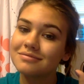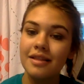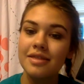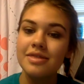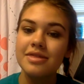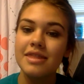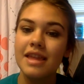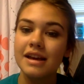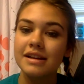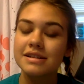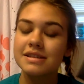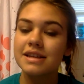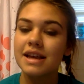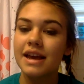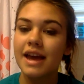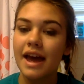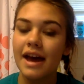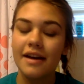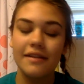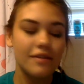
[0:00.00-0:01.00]
Next, I
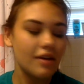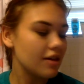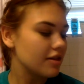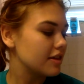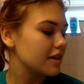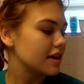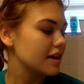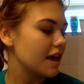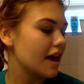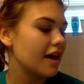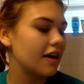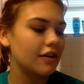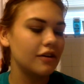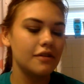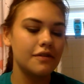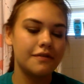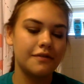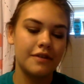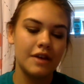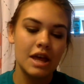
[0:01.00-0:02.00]
have the
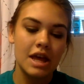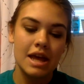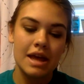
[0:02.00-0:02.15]
e.l.f.